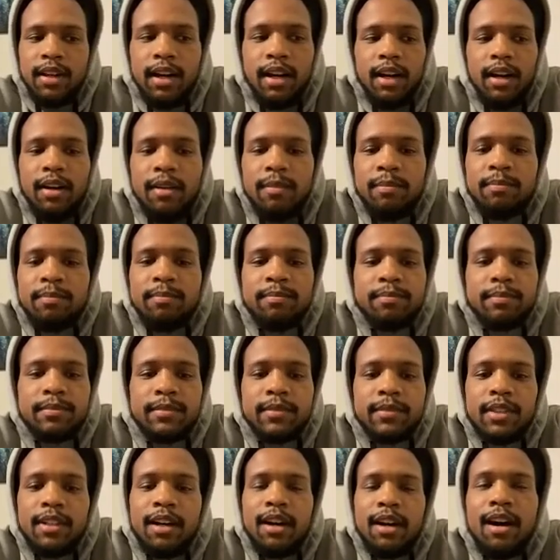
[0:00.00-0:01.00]
Um,
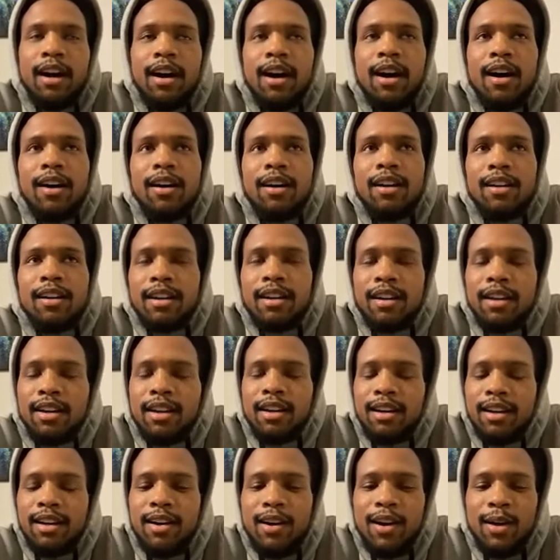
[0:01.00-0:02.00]

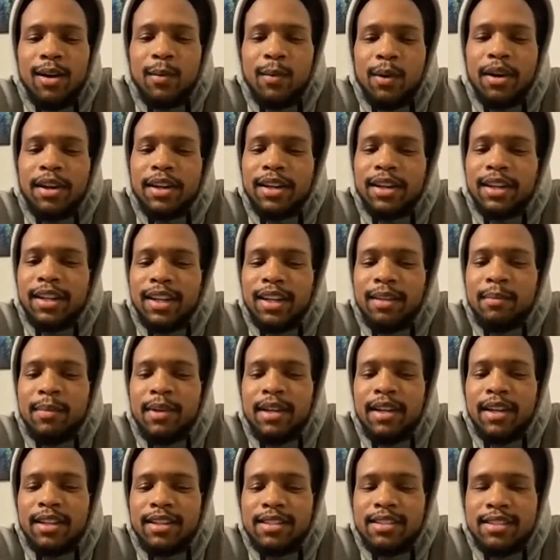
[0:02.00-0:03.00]
hard work and
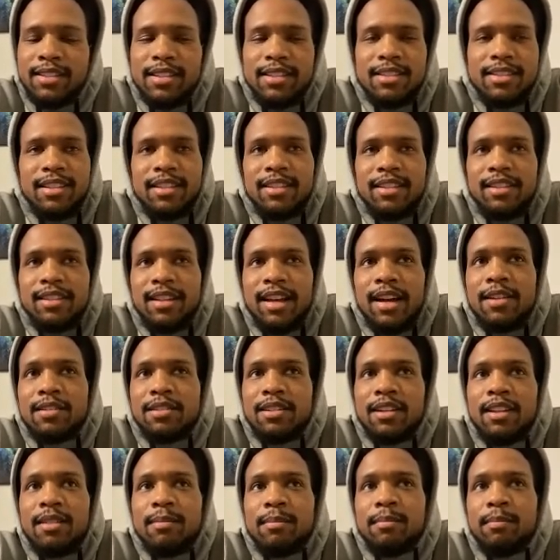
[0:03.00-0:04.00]
being consistent. I'll
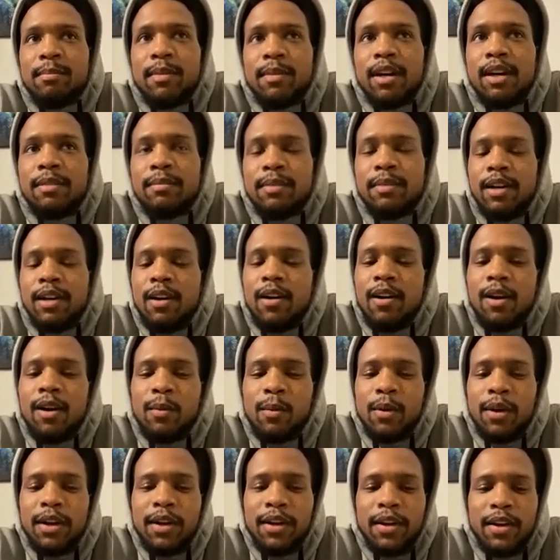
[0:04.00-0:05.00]
tell them a hard
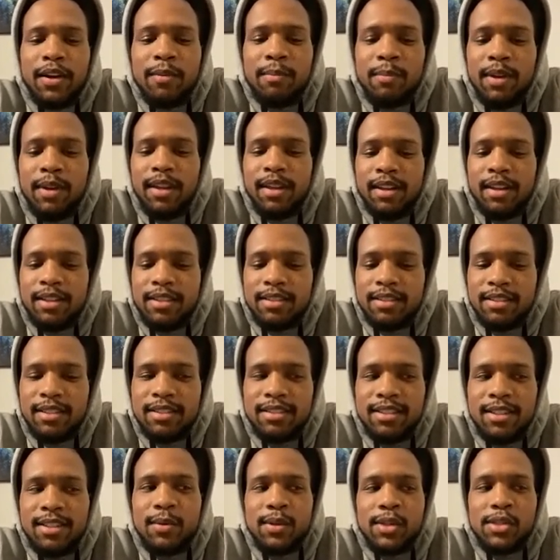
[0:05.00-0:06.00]
worker and being
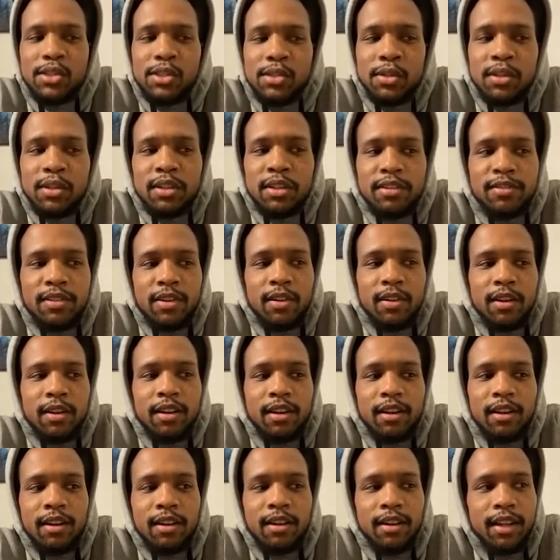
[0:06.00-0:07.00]
consistent will get you really
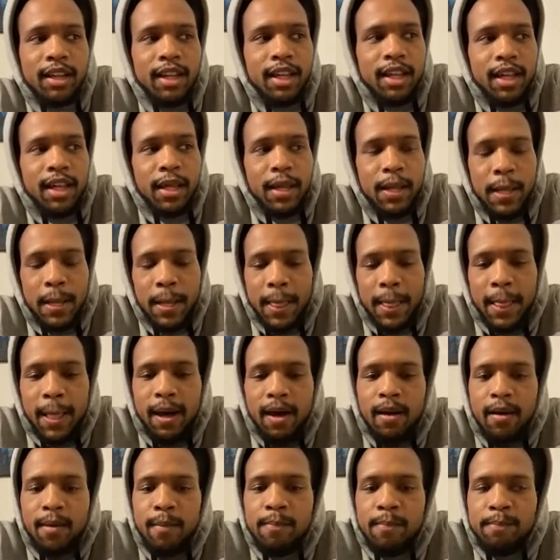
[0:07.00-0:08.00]
far.
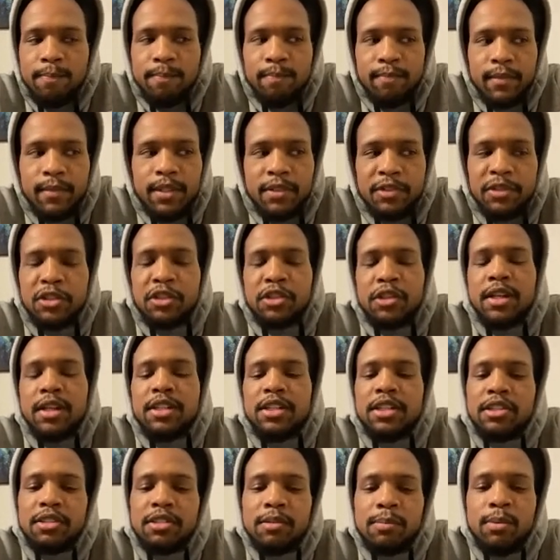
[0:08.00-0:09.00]

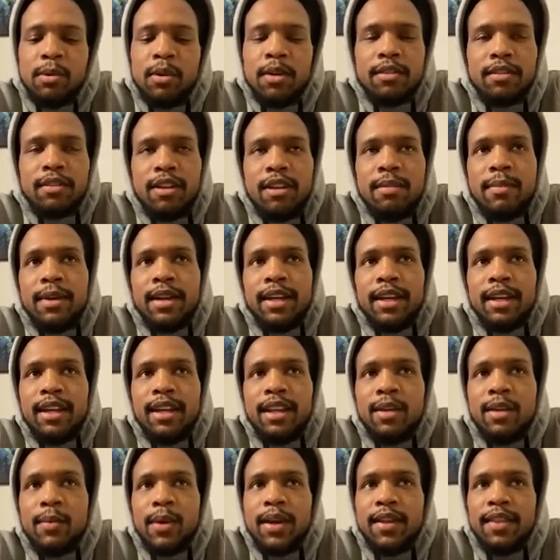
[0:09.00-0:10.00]
just support them like
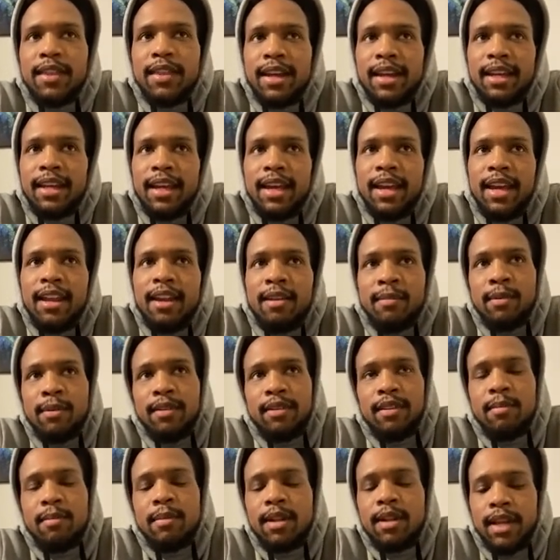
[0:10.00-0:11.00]
any way that I can.
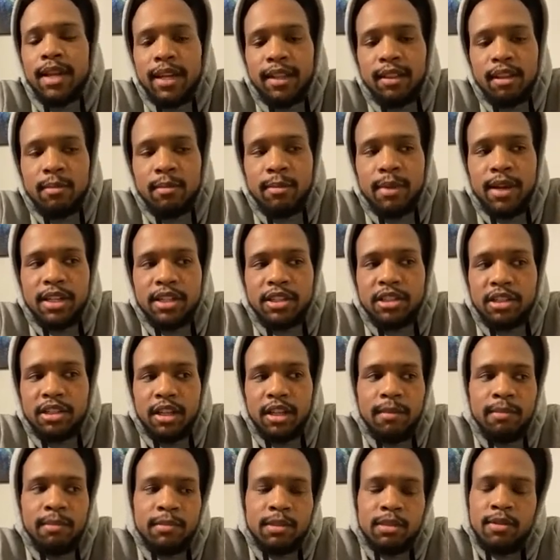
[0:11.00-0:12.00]
Put them in like the best
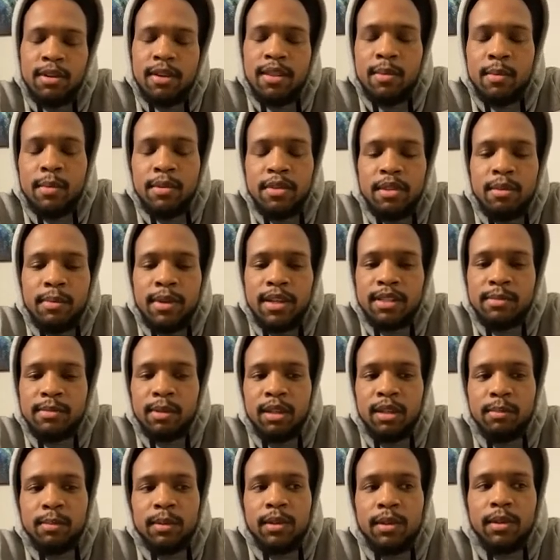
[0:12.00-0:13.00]
gyms, surround them with the best
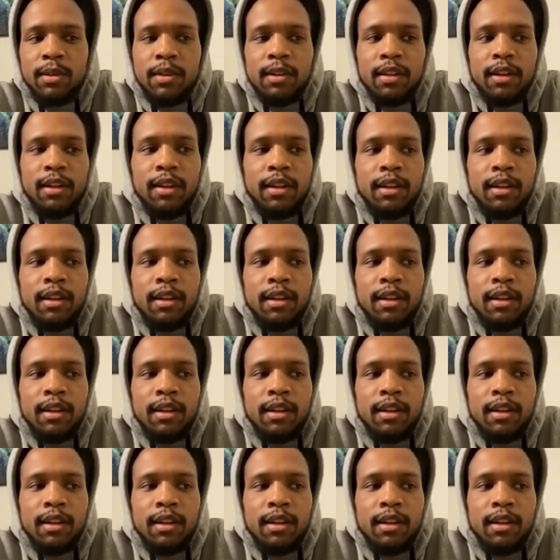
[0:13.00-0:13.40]
people.